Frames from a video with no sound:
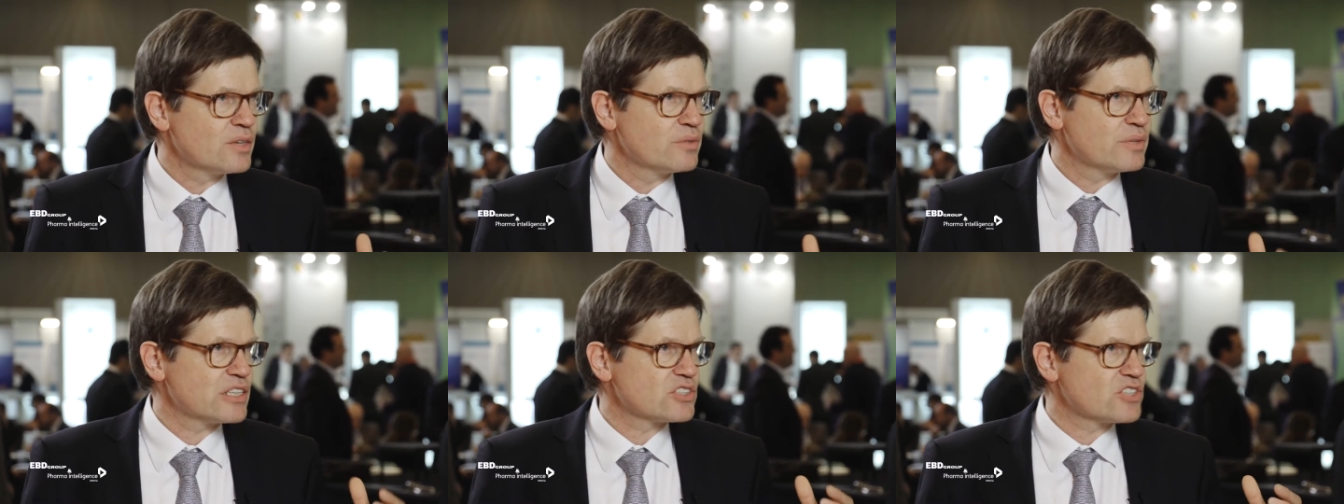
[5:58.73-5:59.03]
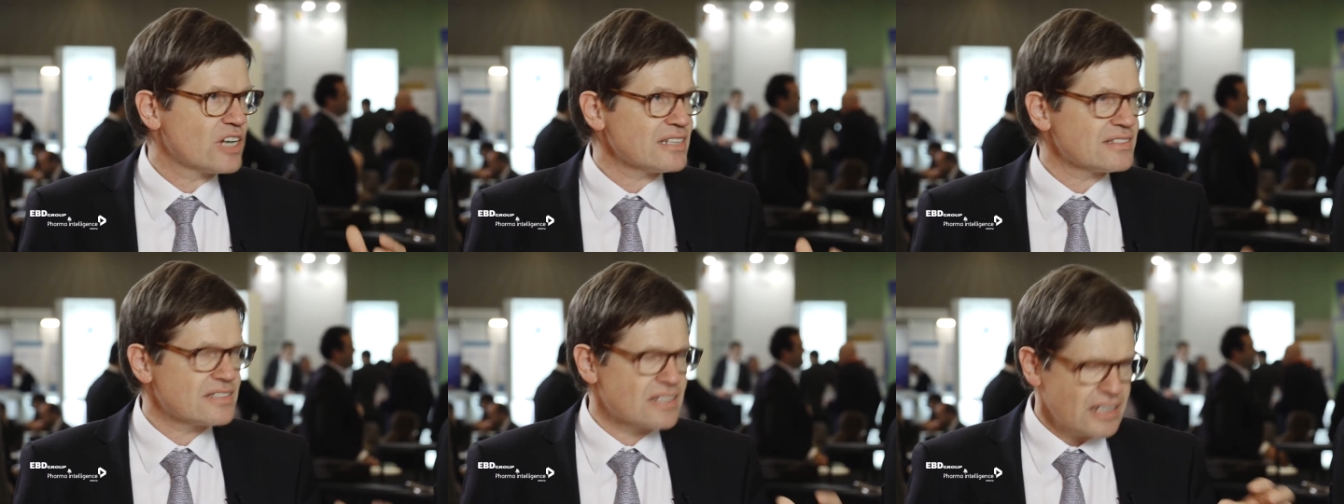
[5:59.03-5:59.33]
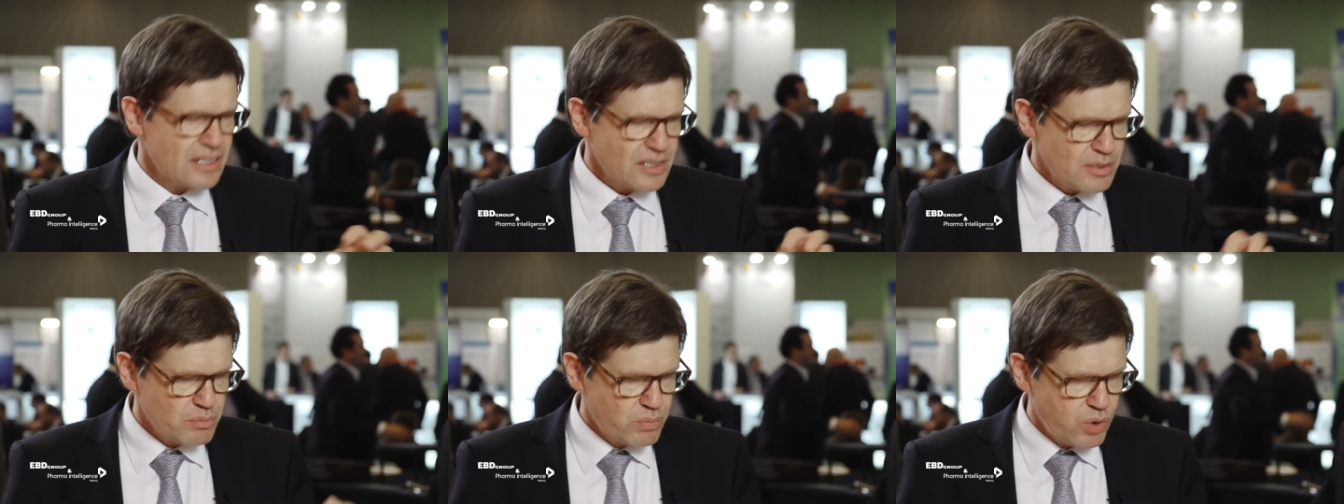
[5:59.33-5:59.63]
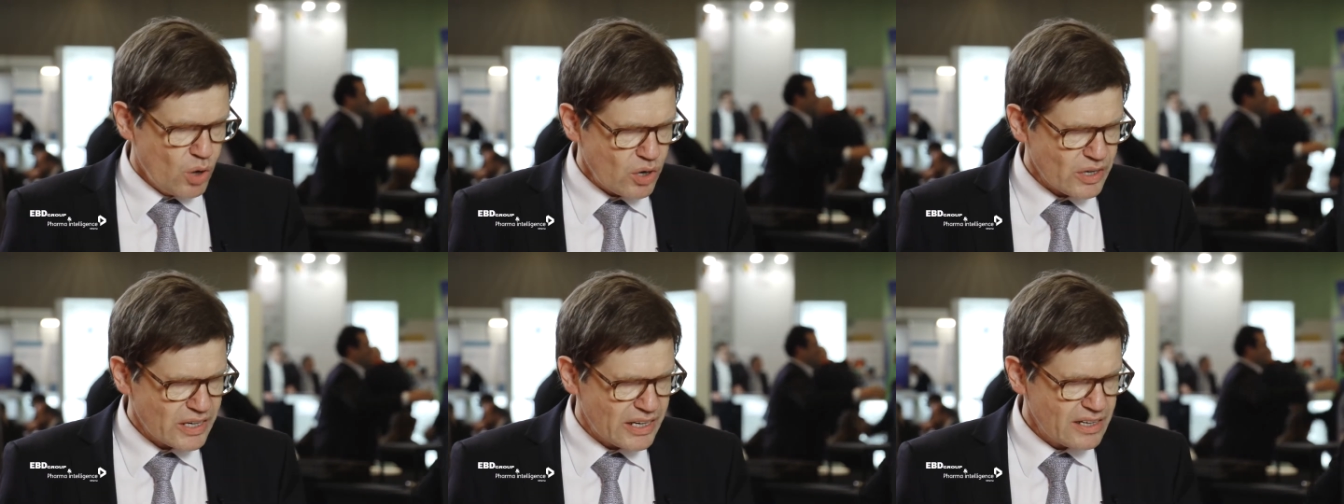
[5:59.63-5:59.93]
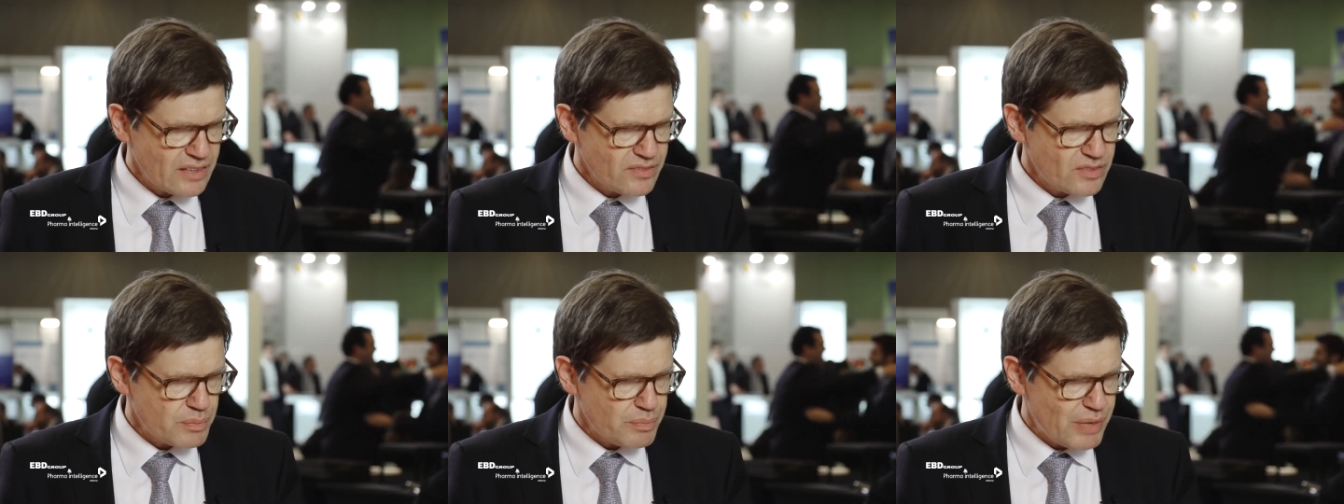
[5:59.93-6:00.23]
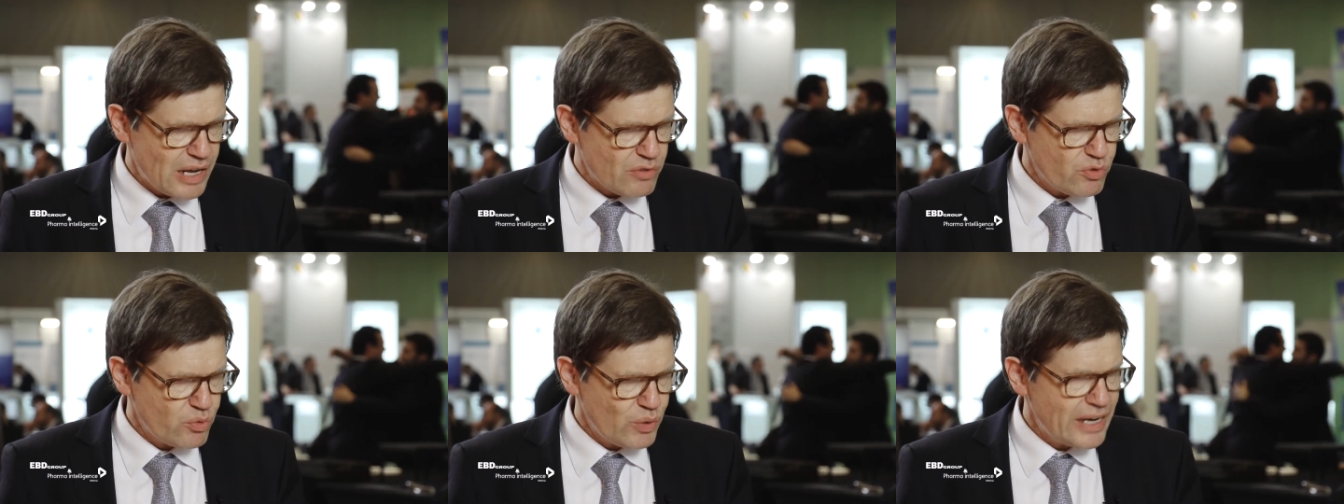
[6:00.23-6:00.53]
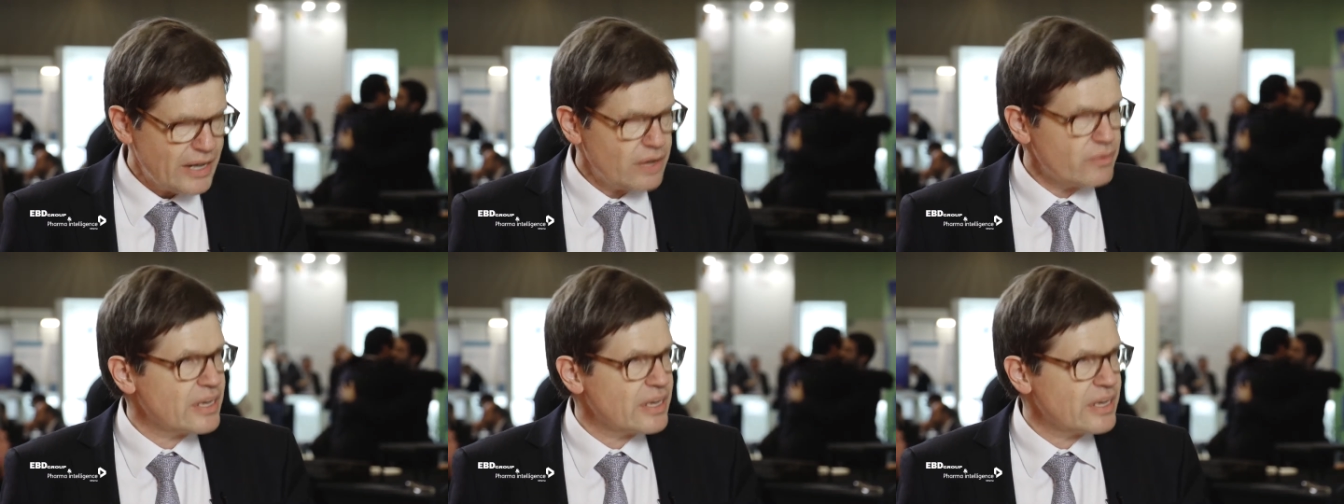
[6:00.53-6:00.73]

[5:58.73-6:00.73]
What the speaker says: We're just blocking the pathway,